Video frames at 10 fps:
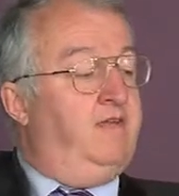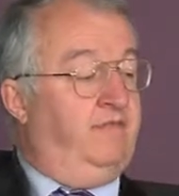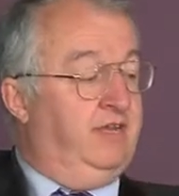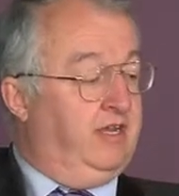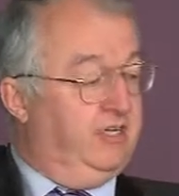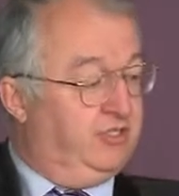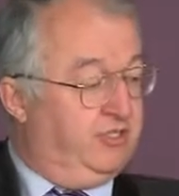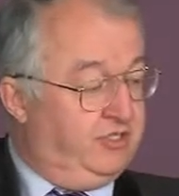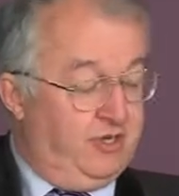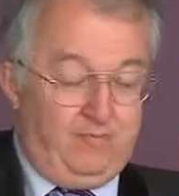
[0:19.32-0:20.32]
Fish are
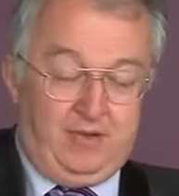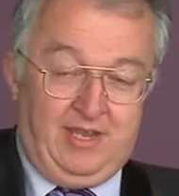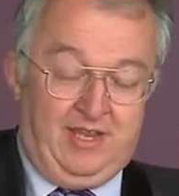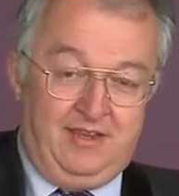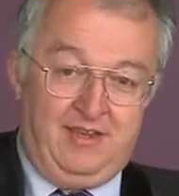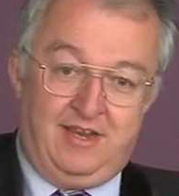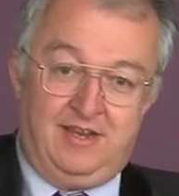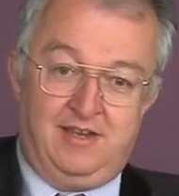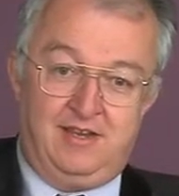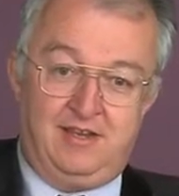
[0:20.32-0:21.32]
jumping
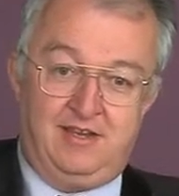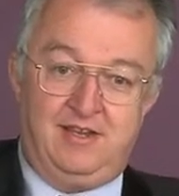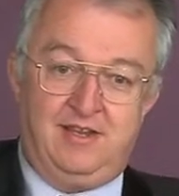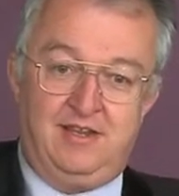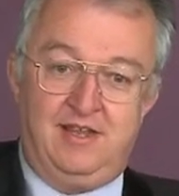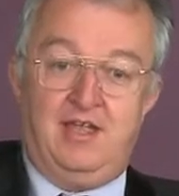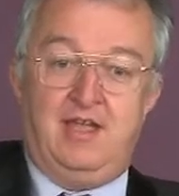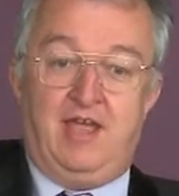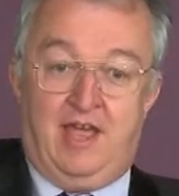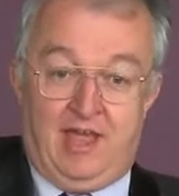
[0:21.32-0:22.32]

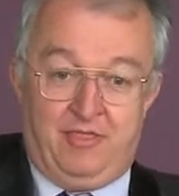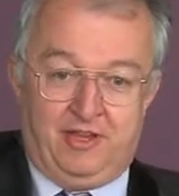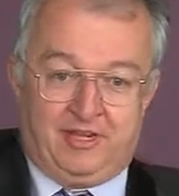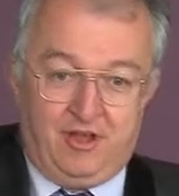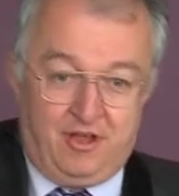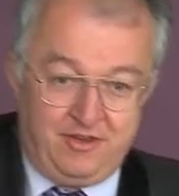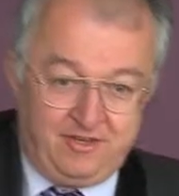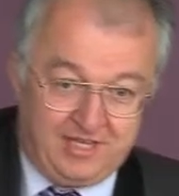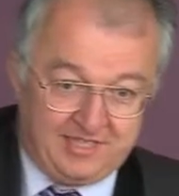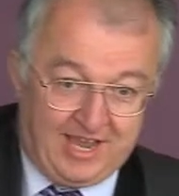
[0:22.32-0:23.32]
and the cotton
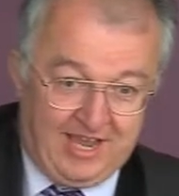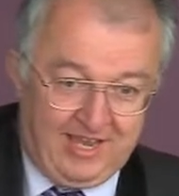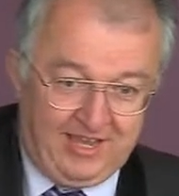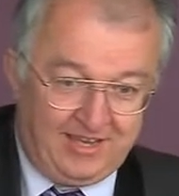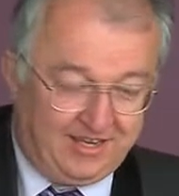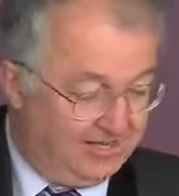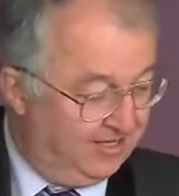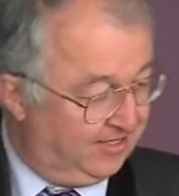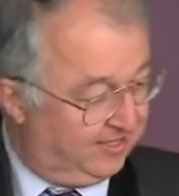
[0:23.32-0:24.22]
is high.